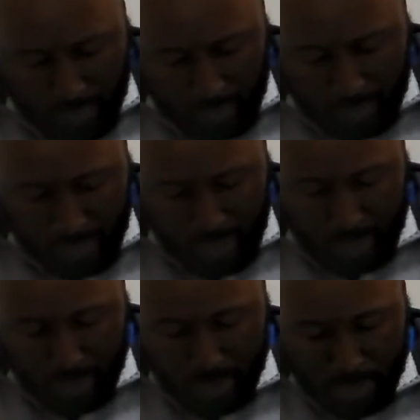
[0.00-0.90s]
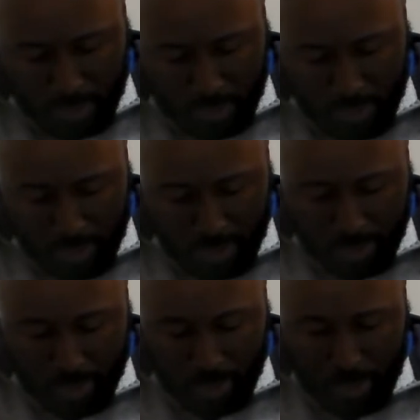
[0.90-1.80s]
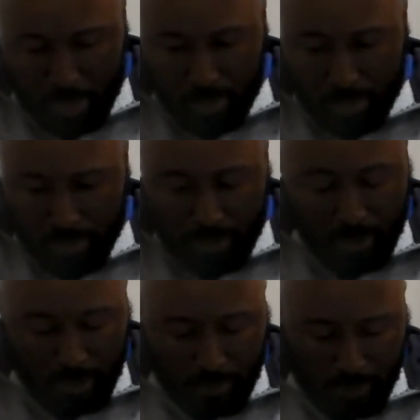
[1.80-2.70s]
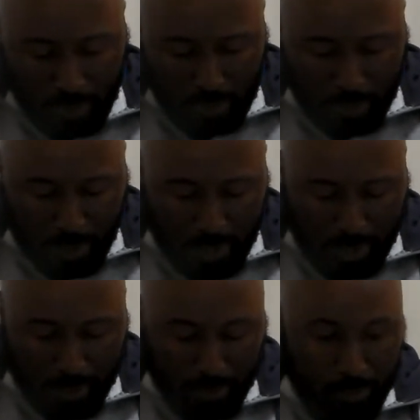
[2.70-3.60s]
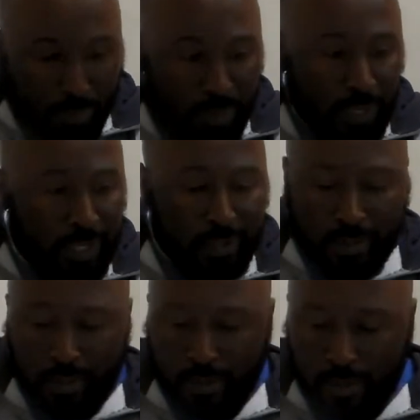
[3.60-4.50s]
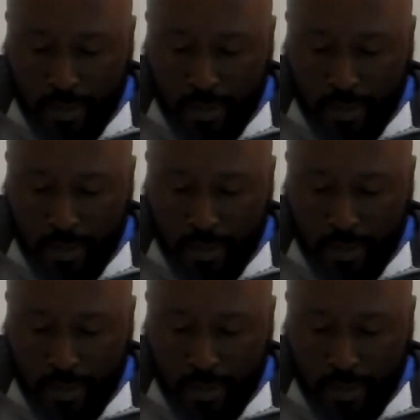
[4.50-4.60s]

So I've got an additional 3. So I'm going to go back to the very first pot I planted.